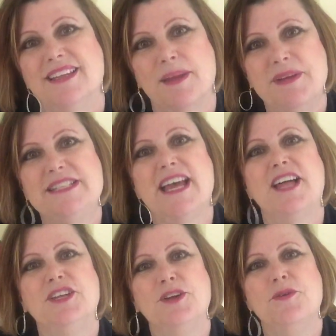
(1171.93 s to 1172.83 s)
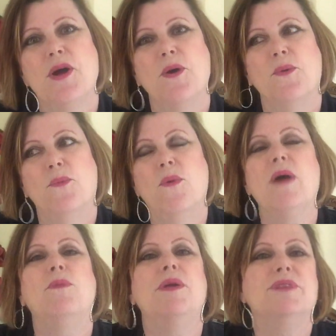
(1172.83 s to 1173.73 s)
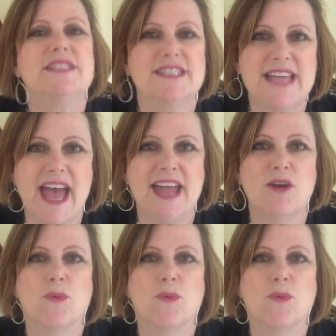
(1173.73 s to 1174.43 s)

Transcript: let me tell you what we would say,